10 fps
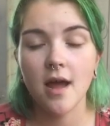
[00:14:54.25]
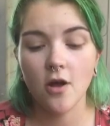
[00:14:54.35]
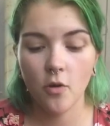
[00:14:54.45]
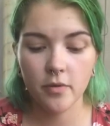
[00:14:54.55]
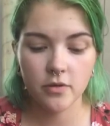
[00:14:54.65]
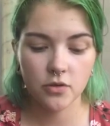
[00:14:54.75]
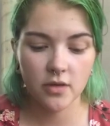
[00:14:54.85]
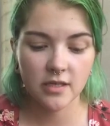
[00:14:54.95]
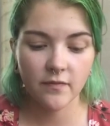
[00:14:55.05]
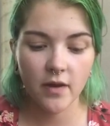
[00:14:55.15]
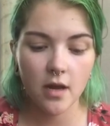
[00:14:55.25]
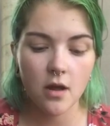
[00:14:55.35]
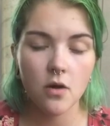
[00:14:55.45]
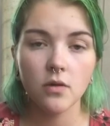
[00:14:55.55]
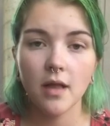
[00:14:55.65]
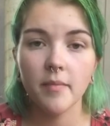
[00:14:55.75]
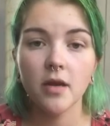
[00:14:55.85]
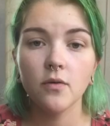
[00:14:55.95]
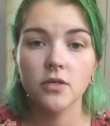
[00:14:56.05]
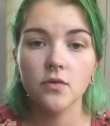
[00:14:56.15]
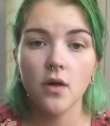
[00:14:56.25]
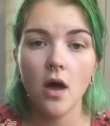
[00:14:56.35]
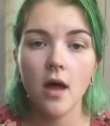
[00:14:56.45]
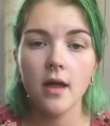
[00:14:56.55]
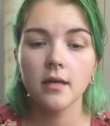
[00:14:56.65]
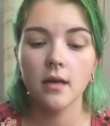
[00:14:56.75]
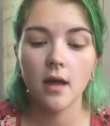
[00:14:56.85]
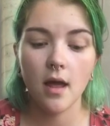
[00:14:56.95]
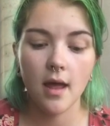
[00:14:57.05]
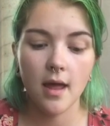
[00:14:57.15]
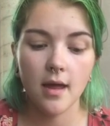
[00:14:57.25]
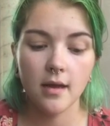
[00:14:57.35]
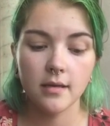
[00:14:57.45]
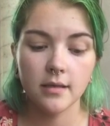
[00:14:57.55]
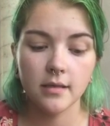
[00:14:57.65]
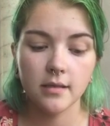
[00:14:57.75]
I hope you enjoyed this video. Let me know what you thought, and